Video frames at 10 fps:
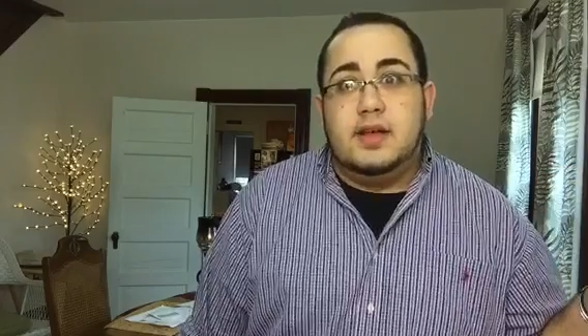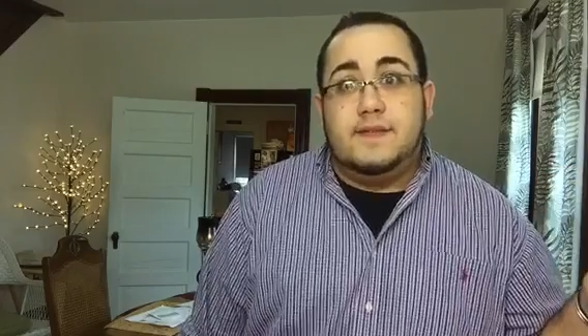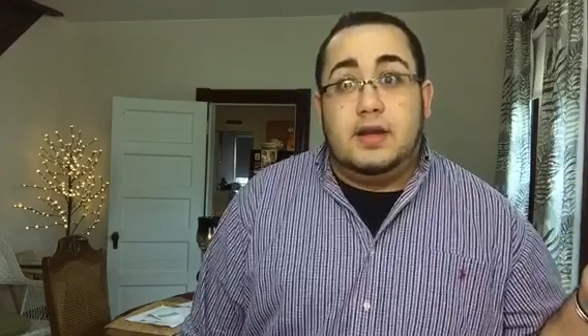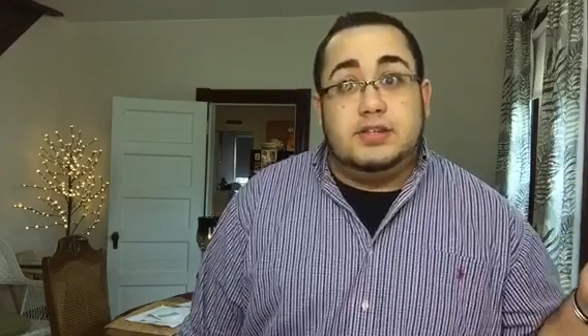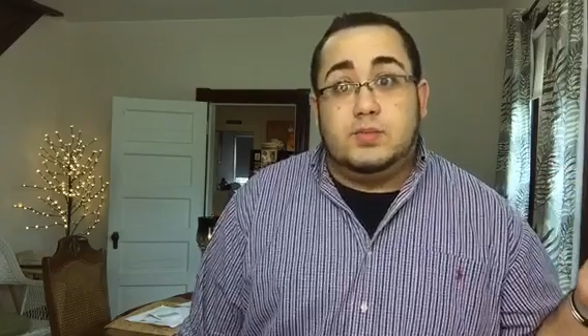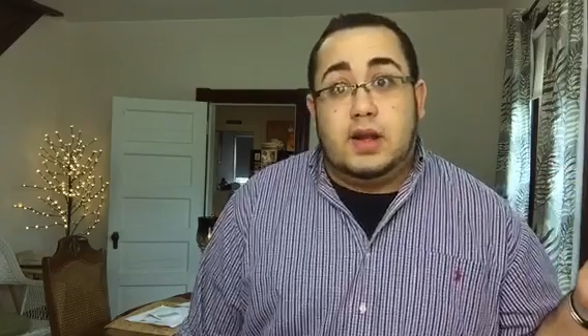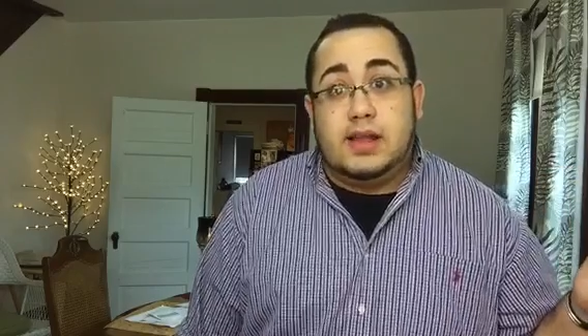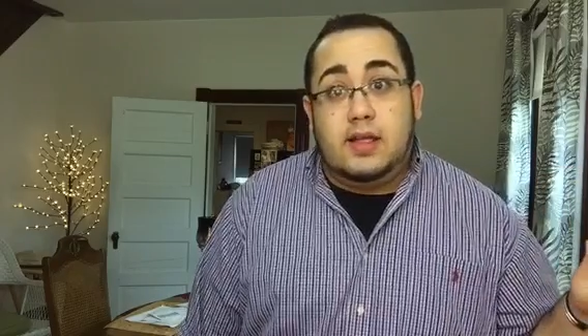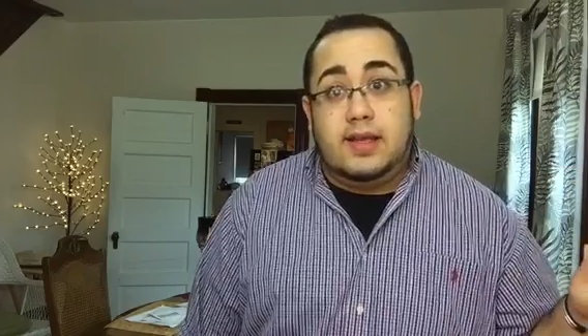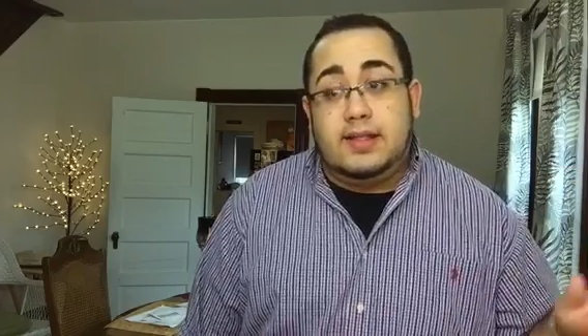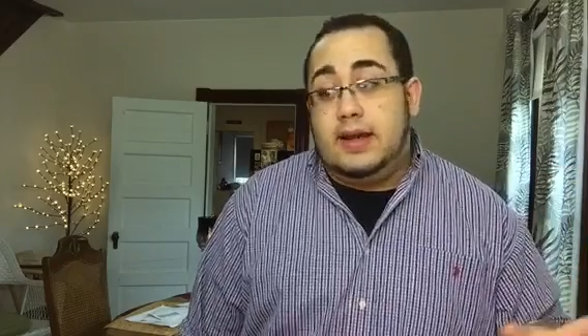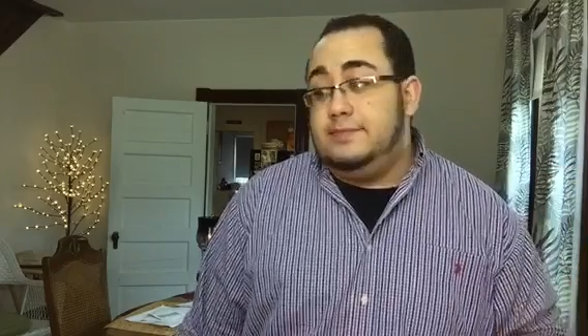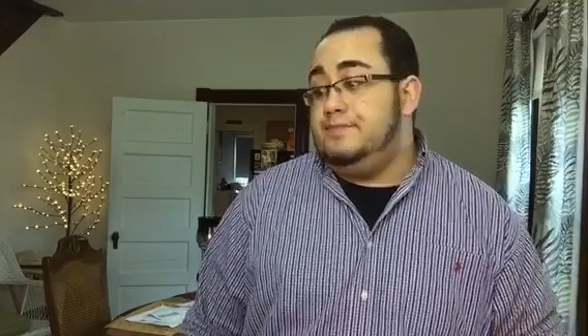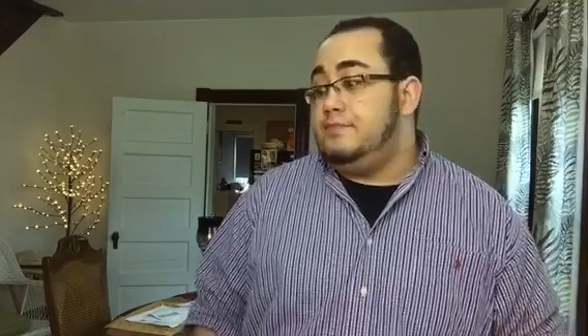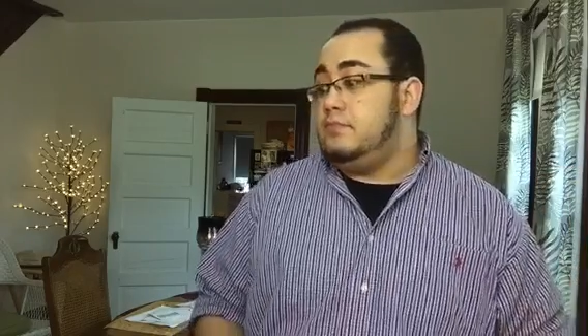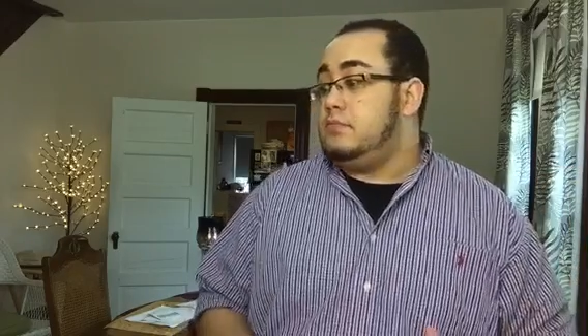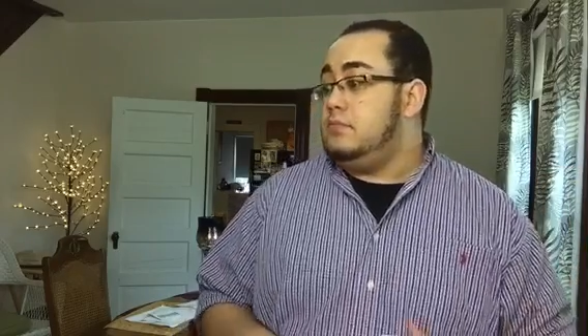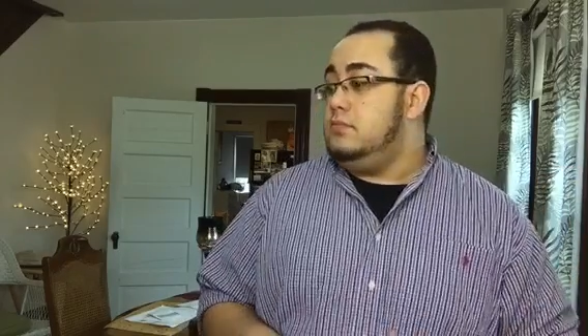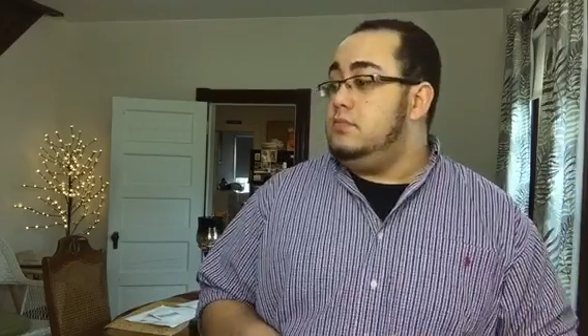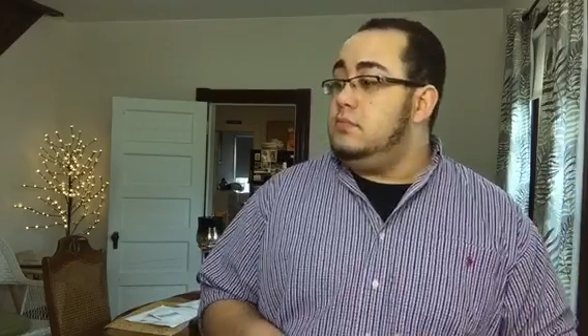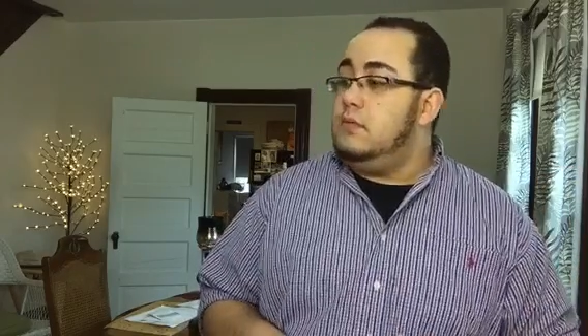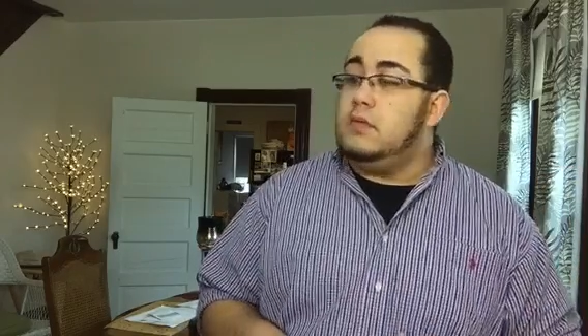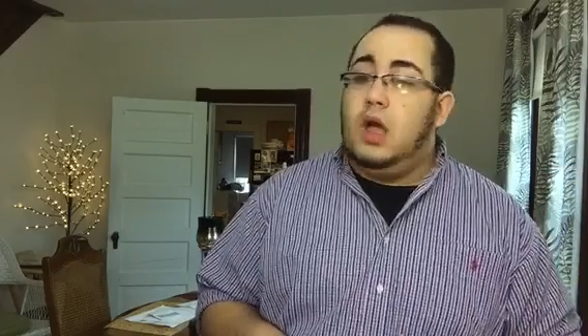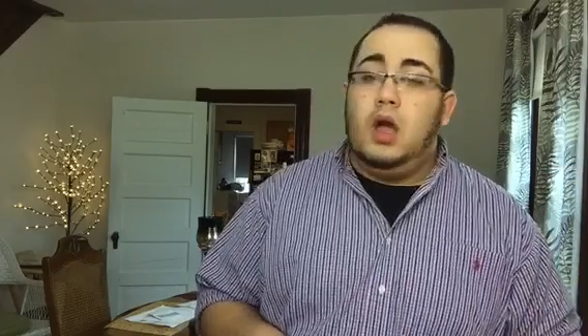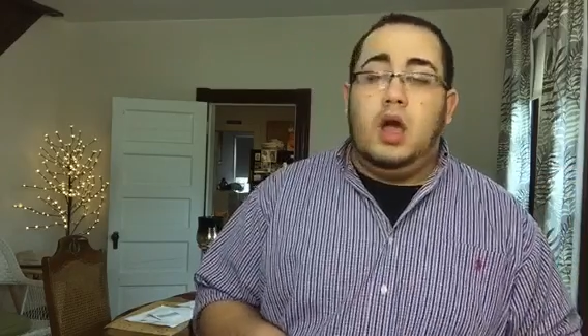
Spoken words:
if I just walked out like that.